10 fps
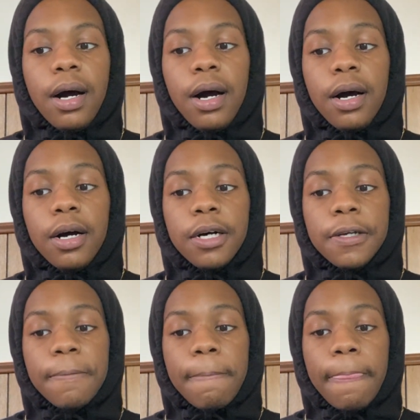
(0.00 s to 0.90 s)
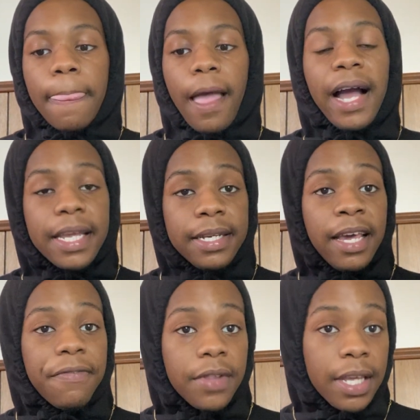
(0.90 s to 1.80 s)
I can
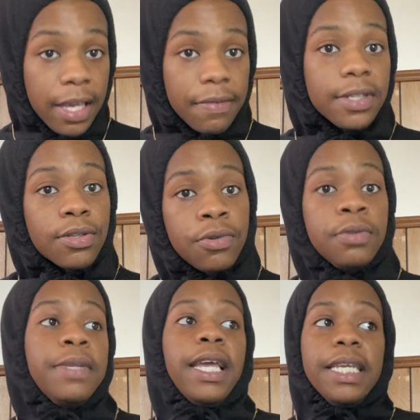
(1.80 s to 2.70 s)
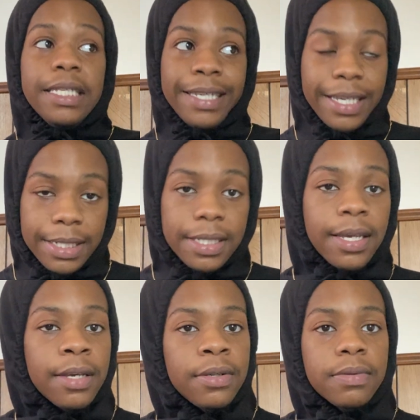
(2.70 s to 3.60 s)
definitely give it to him that he did
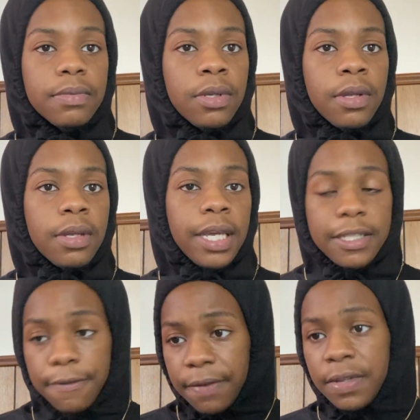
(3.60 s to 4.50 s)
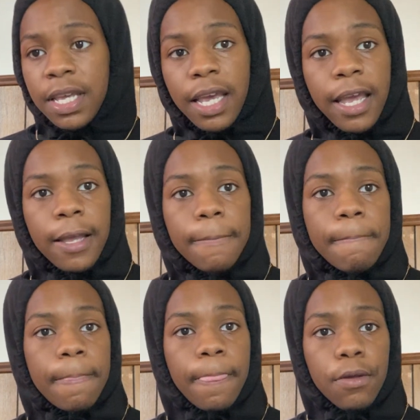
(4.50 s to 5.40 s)
sell his 50K.
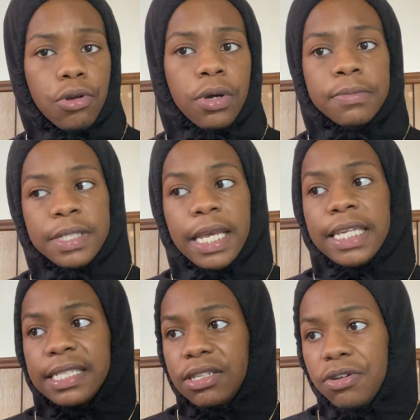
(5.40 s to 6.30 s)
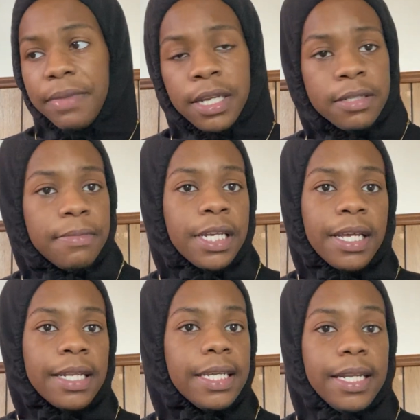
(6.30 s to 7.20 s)
You know what I'm saying? He still made his
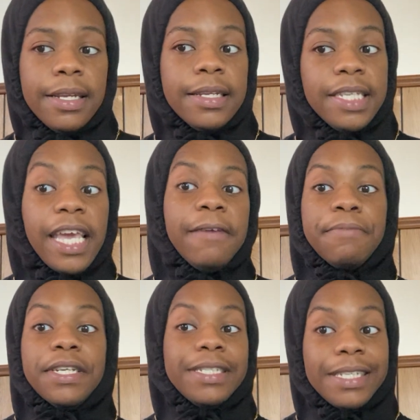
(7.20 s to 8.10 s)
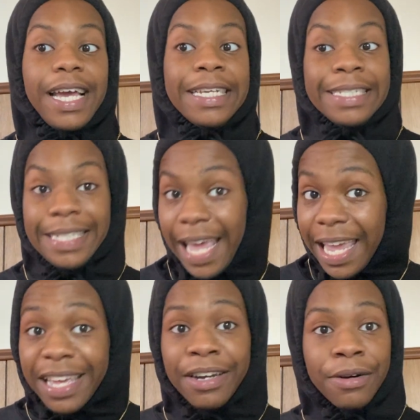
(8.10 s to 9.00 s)
money at the end of the day. But it's like,
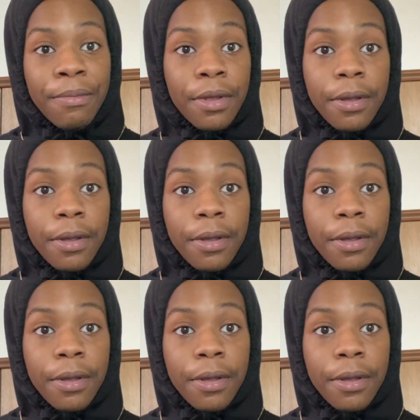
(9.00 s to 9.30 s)
damn.